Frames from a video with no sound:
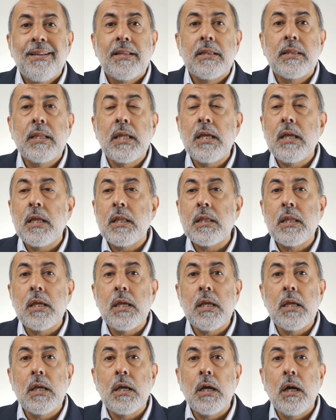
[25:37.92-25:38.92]

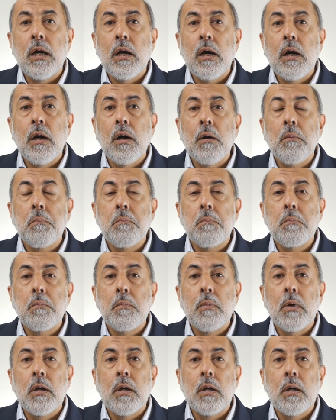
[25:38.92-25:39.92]
The
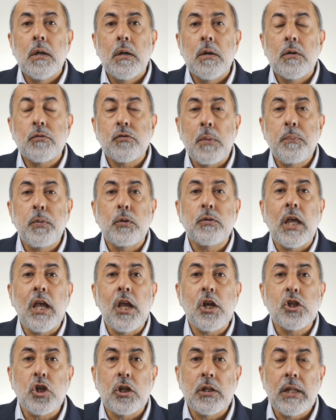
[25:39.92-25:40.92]

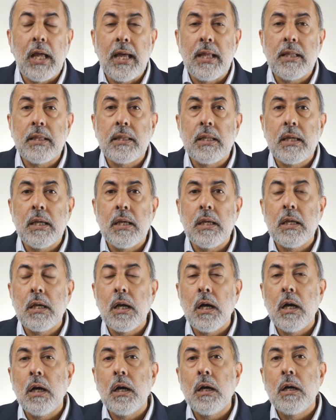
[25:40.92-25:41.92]
reputation and the
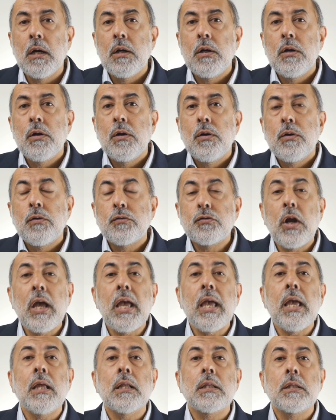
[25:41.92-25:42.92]

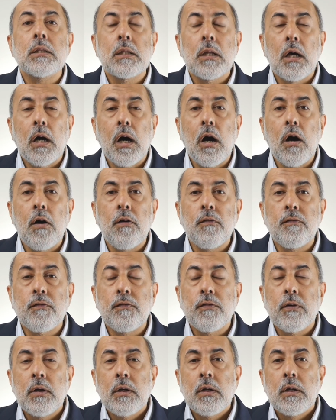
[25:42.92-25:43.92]
reign
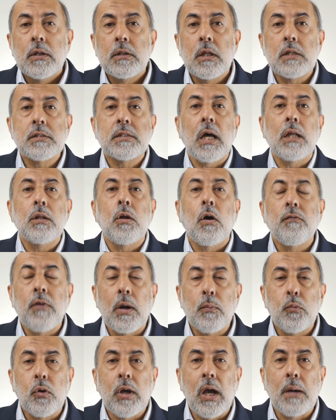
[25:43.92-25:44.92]
of the son of
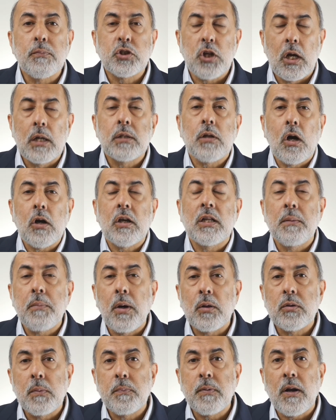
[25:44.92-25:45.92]
Abu Kabsha, talking
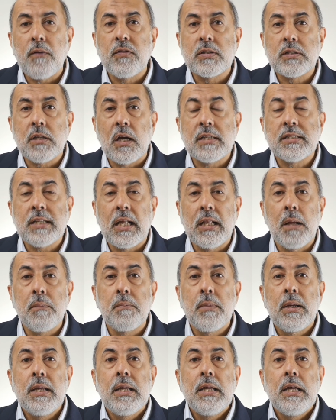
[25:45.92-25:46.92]
about the Prophet sallallahu alaihi wasallam,
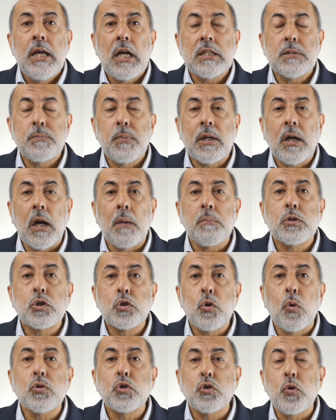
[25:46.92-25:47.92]
has become
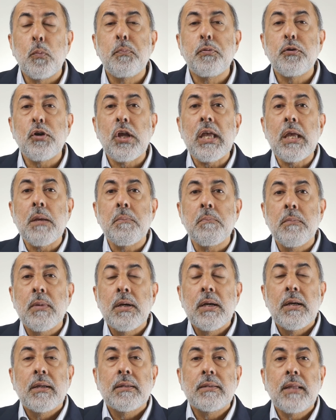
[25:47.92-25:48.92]
so supreme
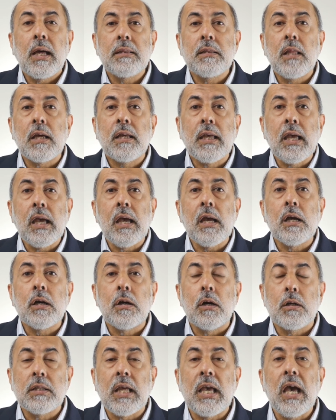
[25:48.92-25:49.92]
that the king,
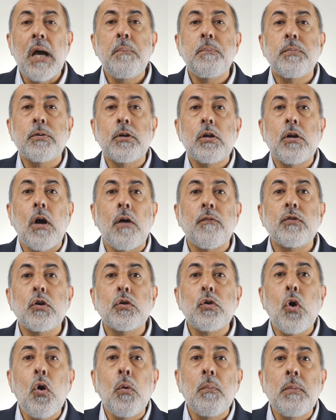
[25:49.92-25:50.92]
the emperor of the
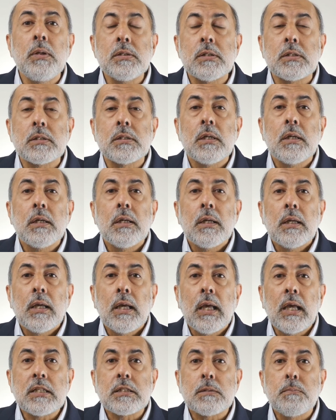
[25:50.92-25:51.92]
Romans,
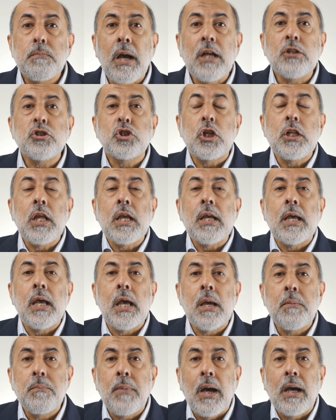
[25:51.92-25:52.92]
is mentioning
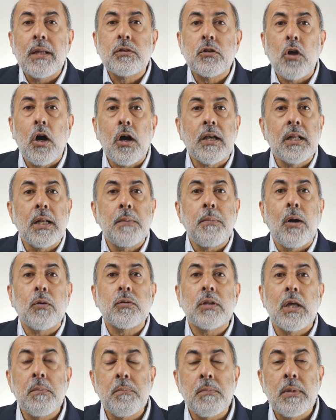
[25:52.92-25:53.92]
him and talking about
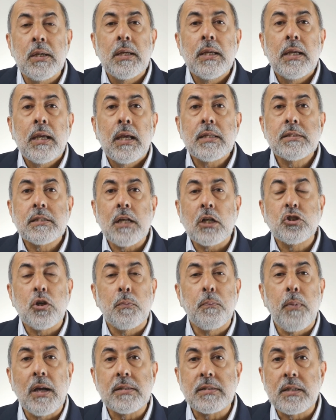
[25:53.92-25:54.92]
him in such a
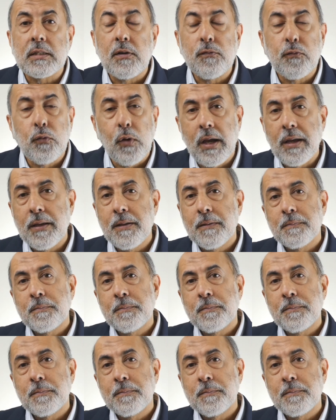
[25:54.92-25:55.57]
positive way.